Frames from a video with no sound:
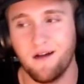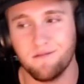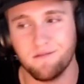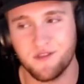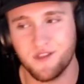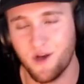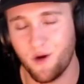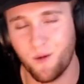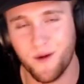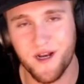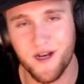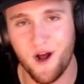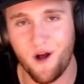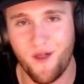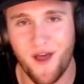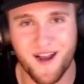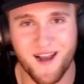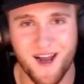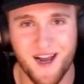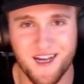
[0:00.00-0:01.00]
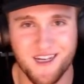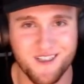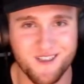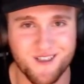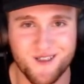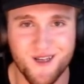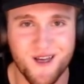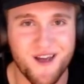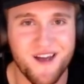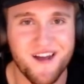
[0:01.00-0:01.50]
So we know that
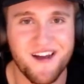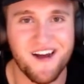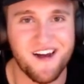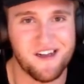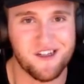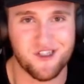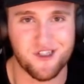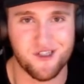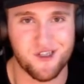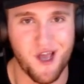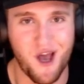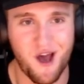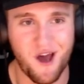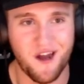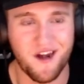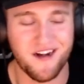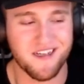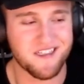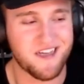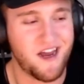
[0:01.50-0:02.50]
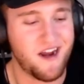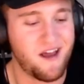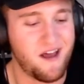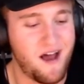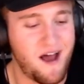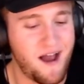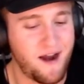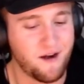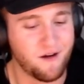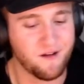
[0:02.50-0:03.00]
guy's a stud and he's got an
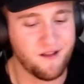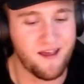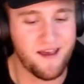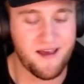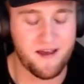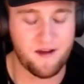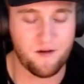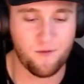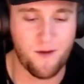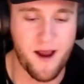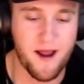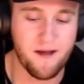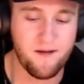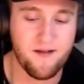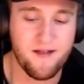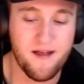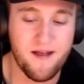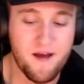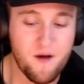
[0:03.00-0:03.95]
iron leg, right?